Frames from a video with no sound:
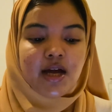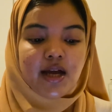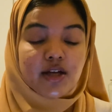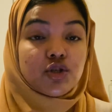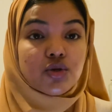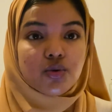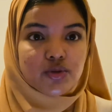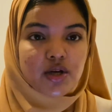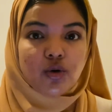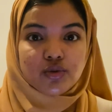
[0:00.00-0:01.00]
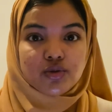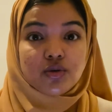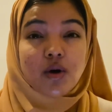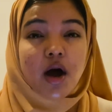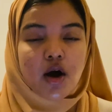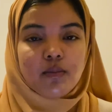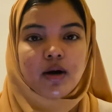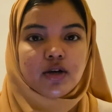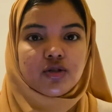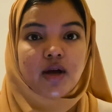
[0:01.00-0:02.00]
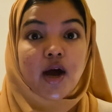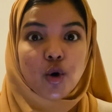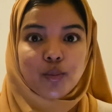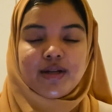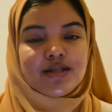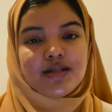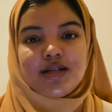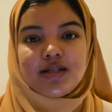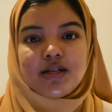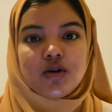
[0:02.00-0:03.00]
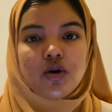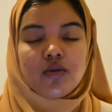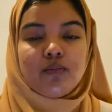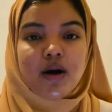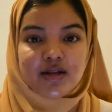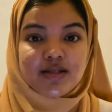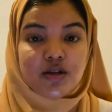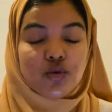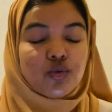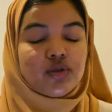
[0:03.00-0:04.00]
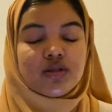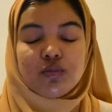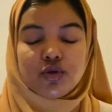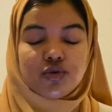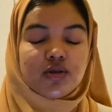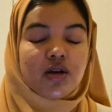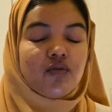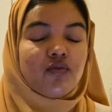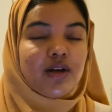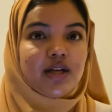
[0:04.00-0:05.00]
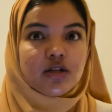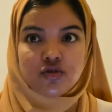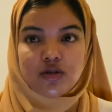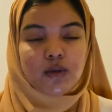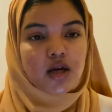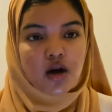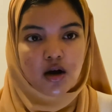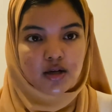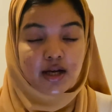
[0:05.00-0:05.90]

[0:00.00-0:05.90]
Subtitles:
it shows also how much help is needed on passing all these modules that are really extremely hard.